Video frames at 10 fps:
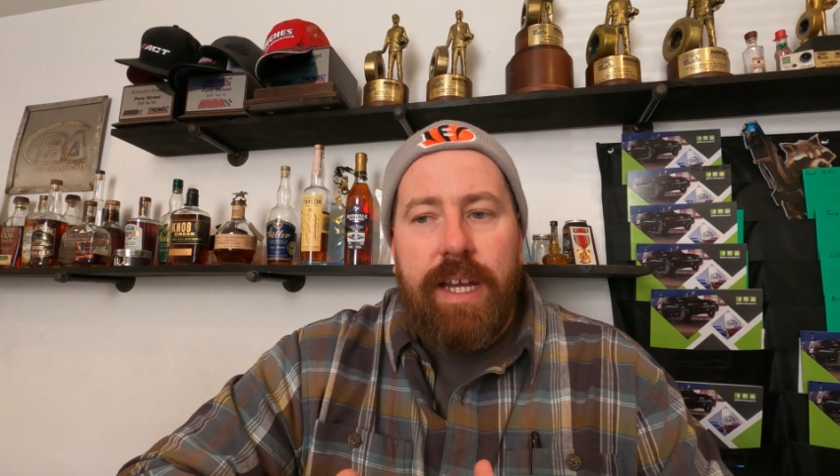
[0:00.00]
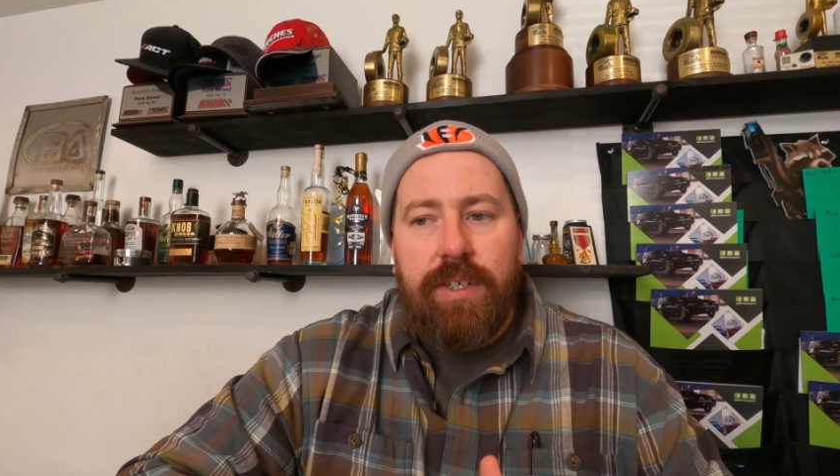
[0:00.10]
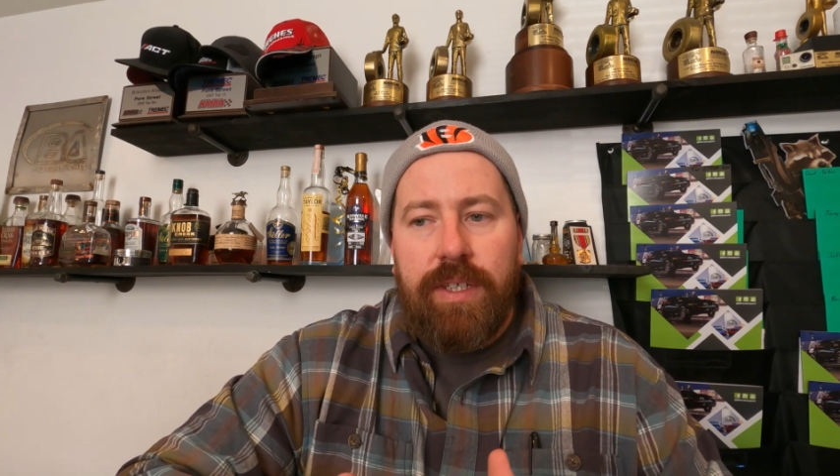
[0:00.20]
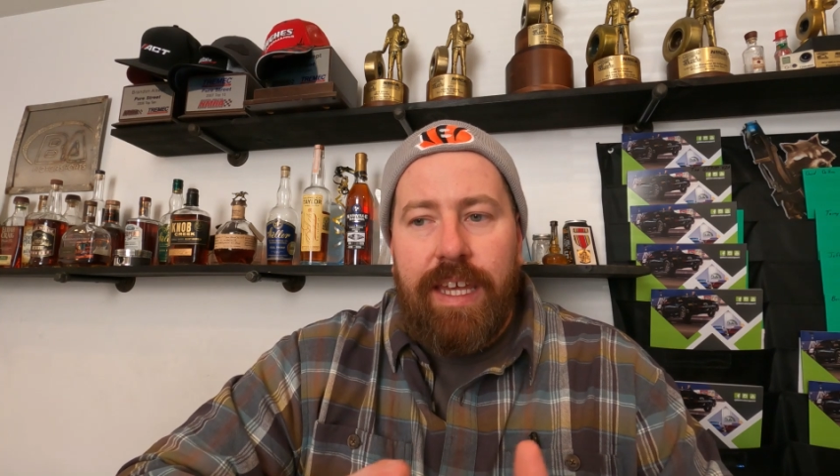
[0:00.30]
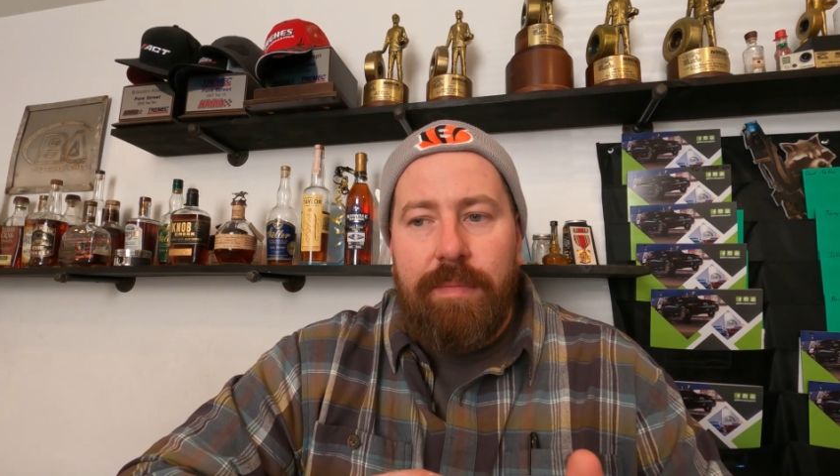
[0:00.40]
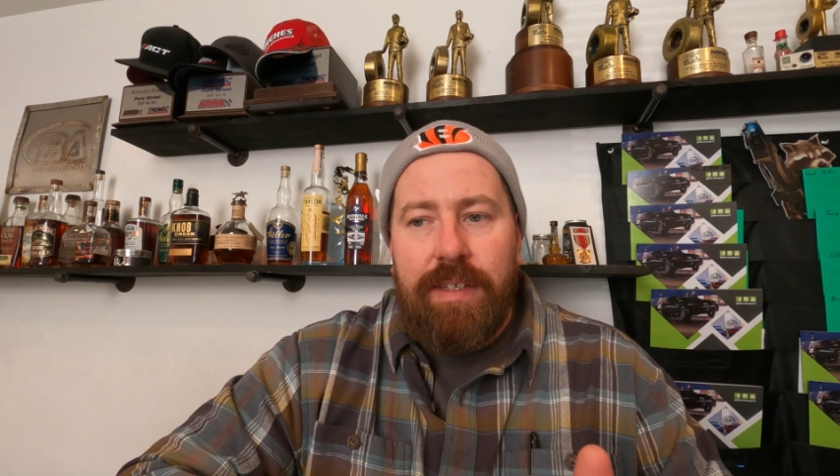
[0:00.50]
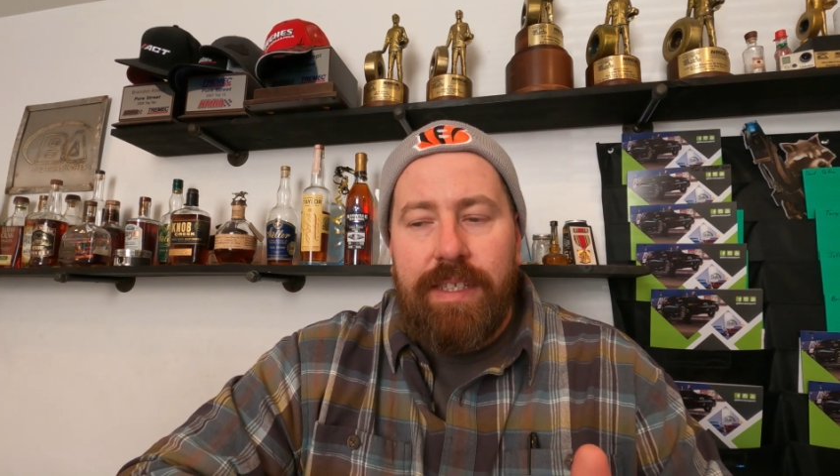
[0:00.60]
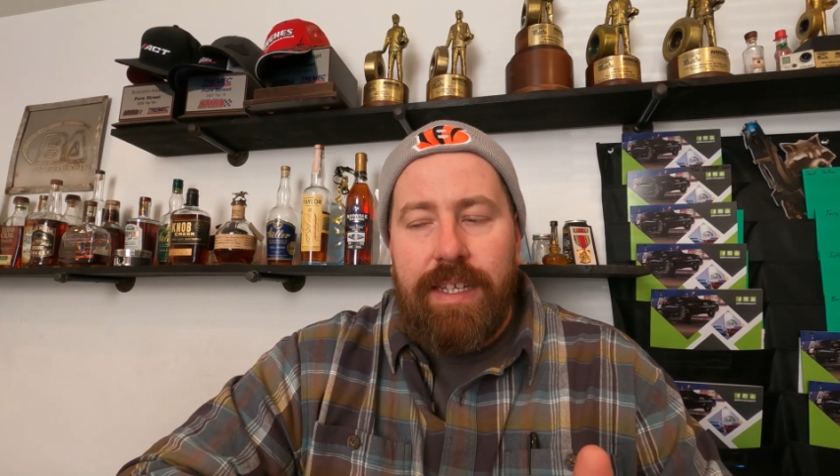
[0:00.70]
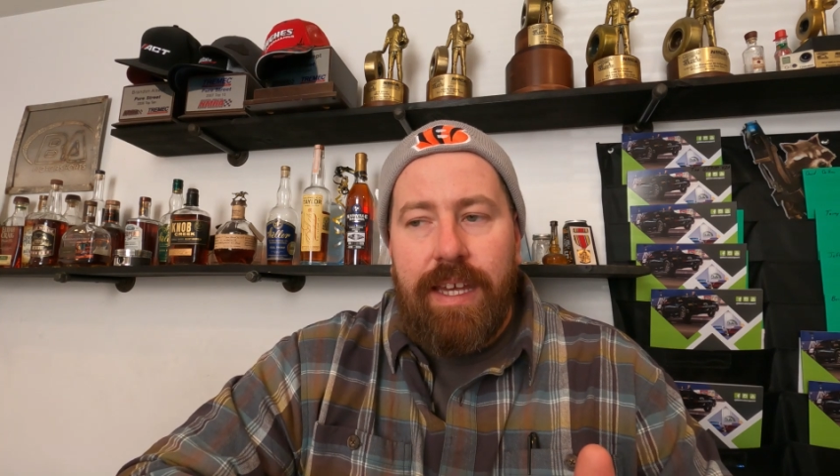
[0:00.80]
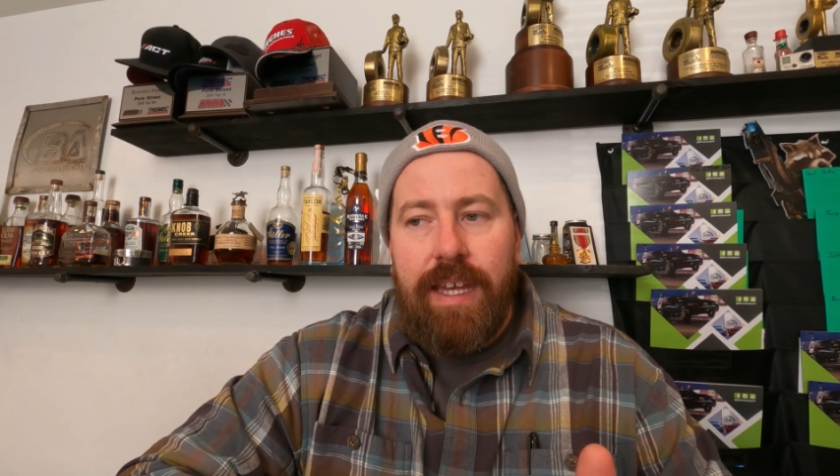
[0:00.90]
actually came in
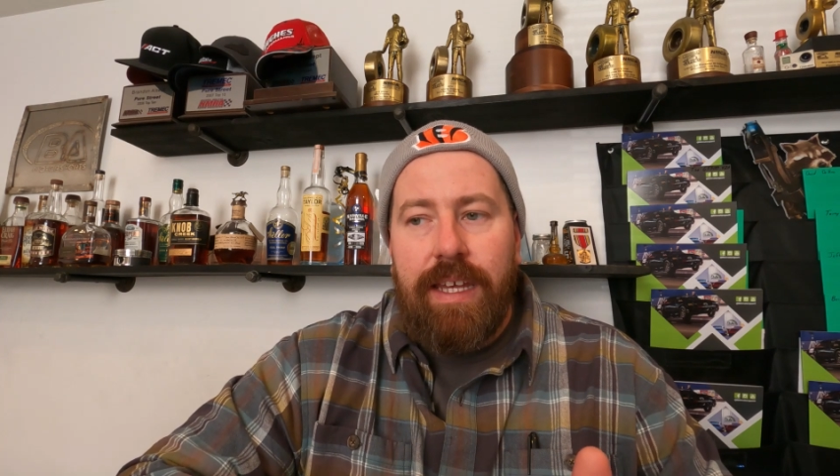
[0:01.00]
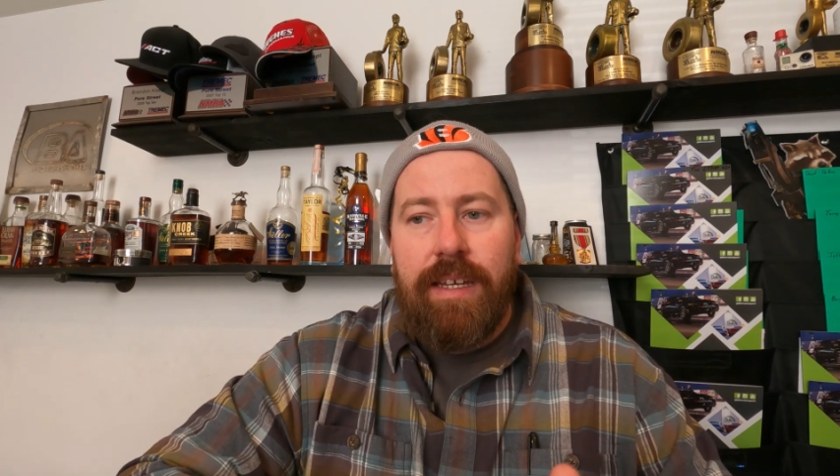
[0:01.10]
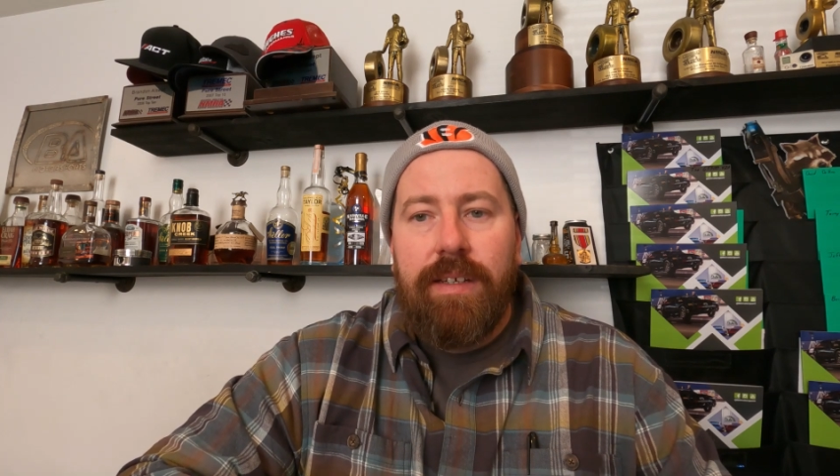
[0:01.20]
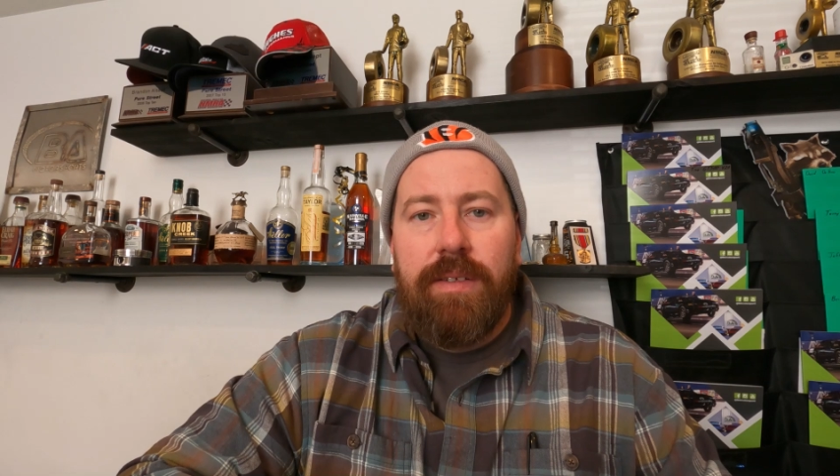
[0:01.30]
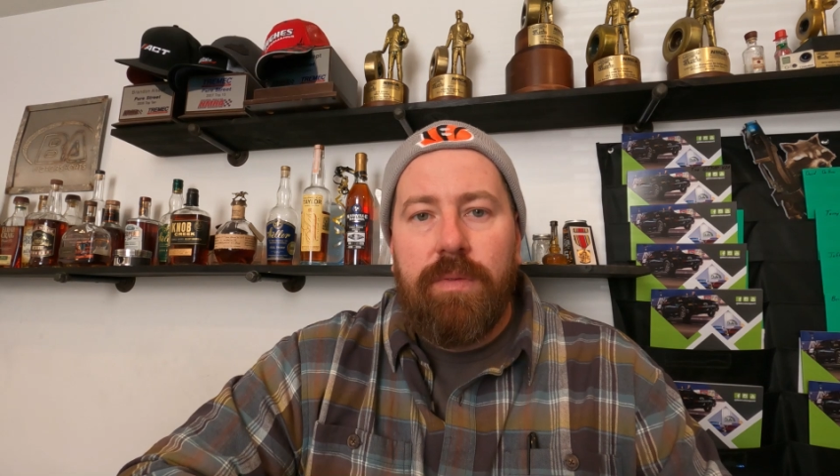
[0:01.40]
today,